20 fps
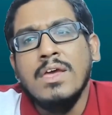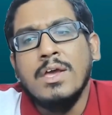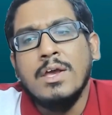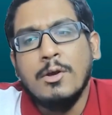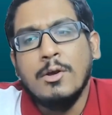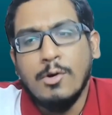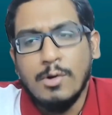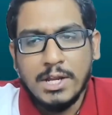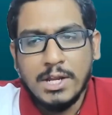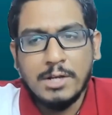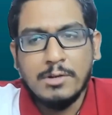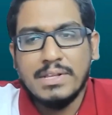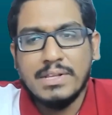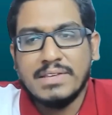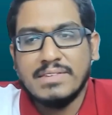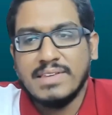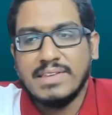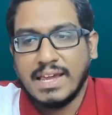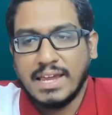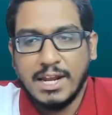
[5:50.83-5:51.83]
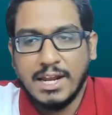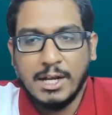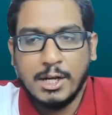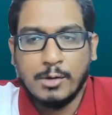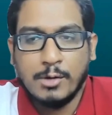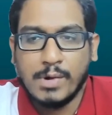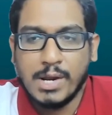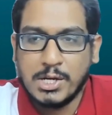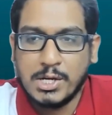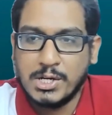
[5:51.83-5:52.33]
Going to the second
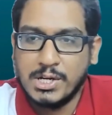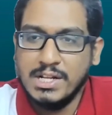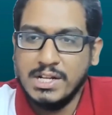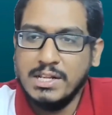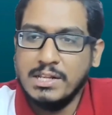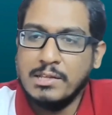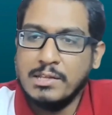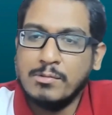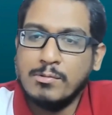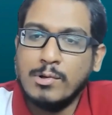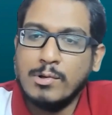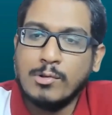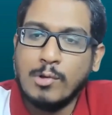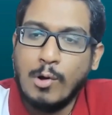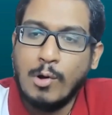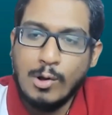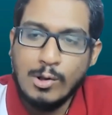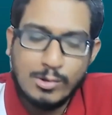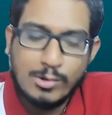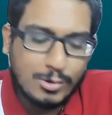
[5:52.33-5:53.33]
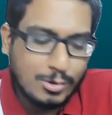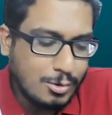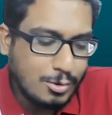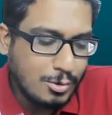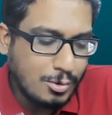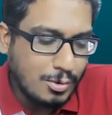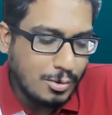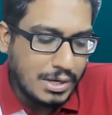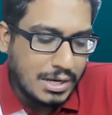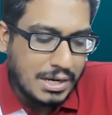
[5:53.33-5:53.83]
question, this was
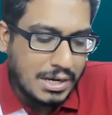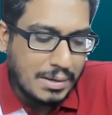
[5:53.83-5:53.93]
also